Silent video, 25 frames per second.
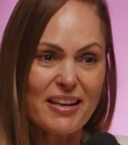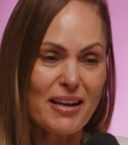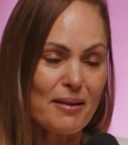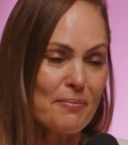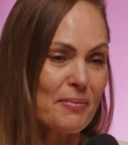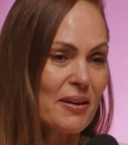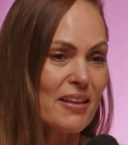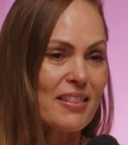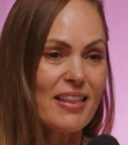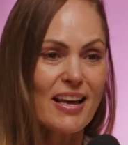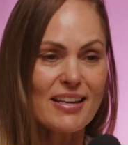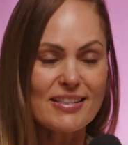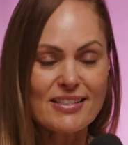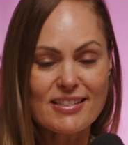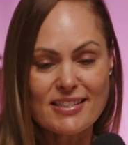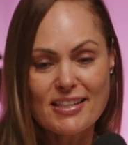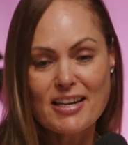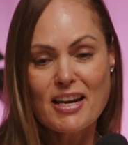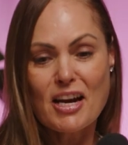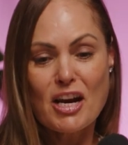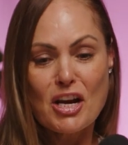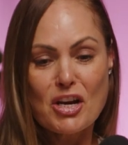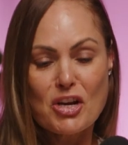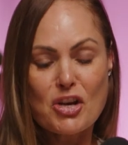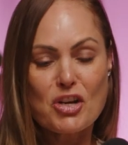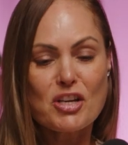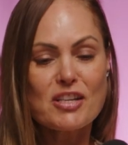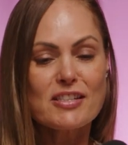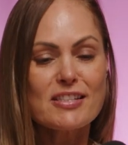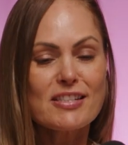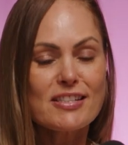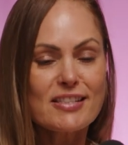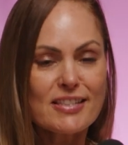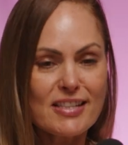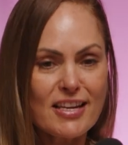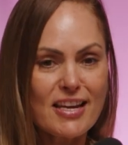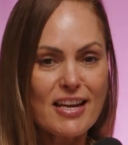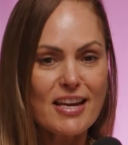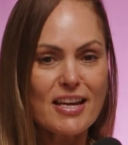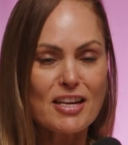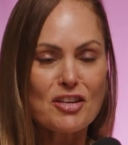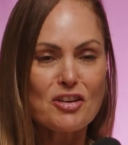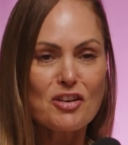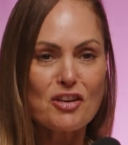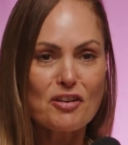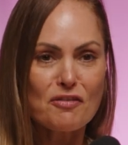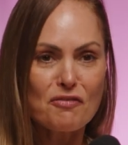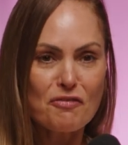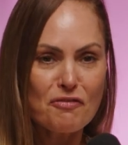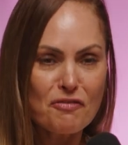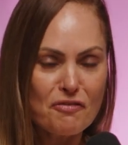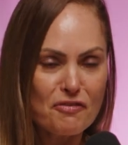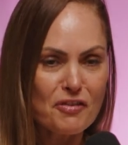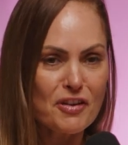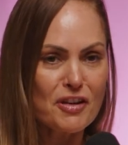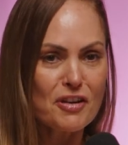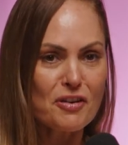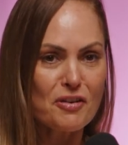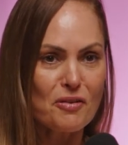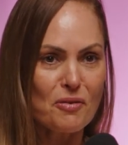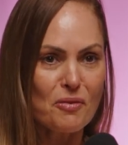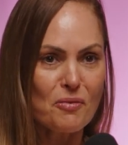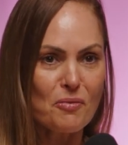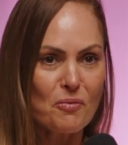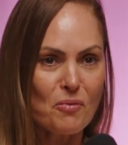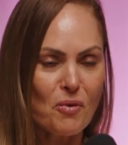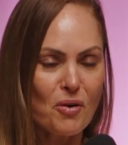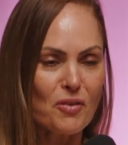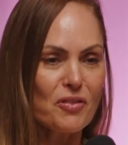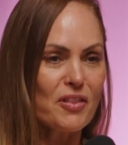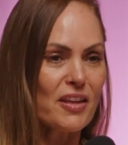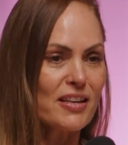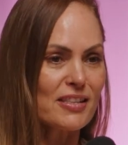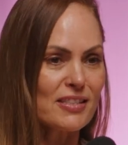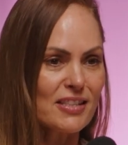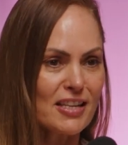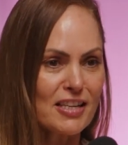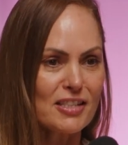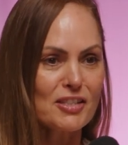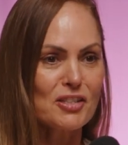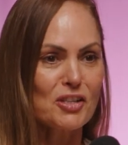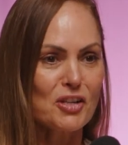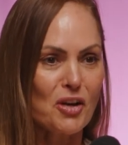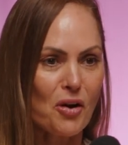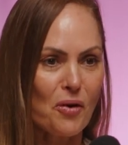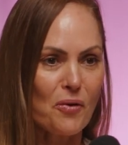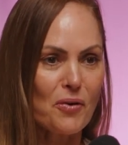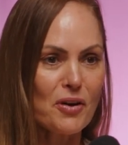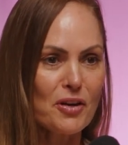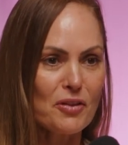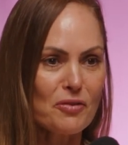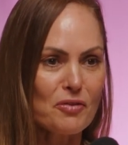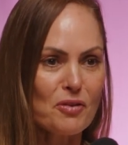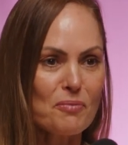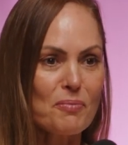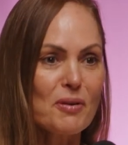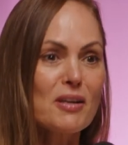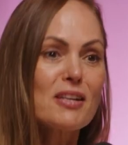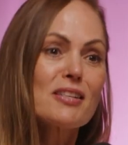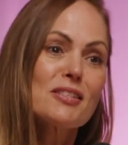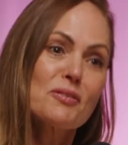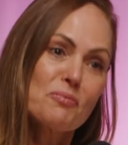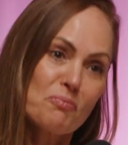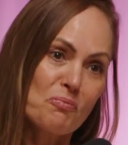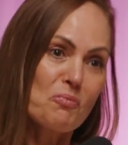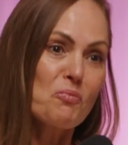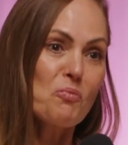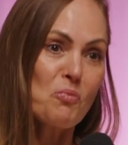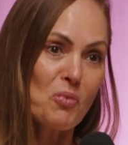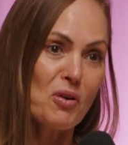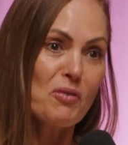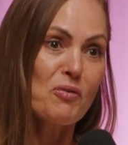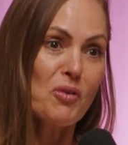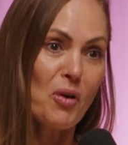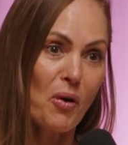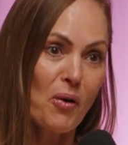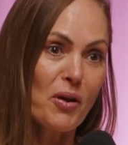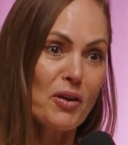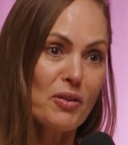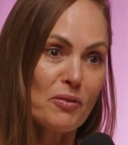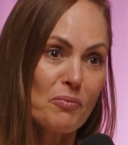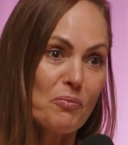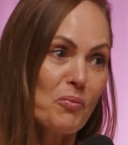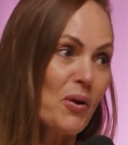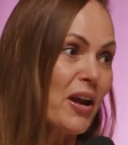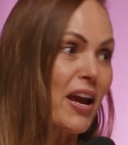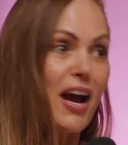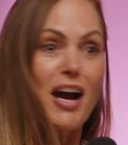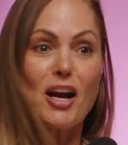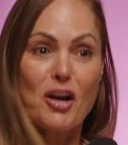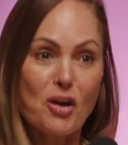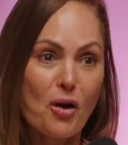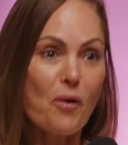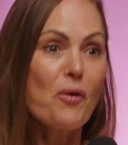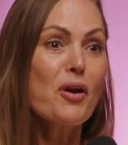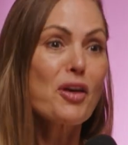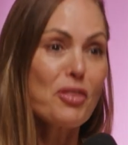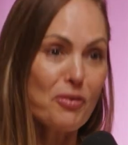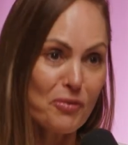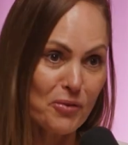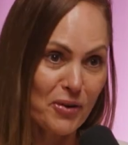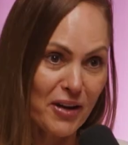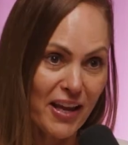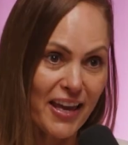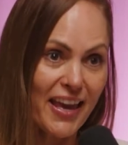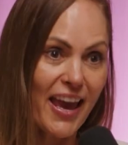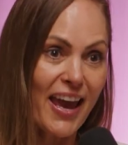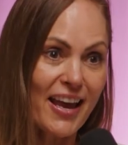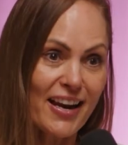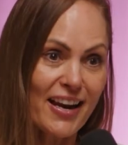I mean, that's, you can see and you can feel what these kids are going through because we are going through it again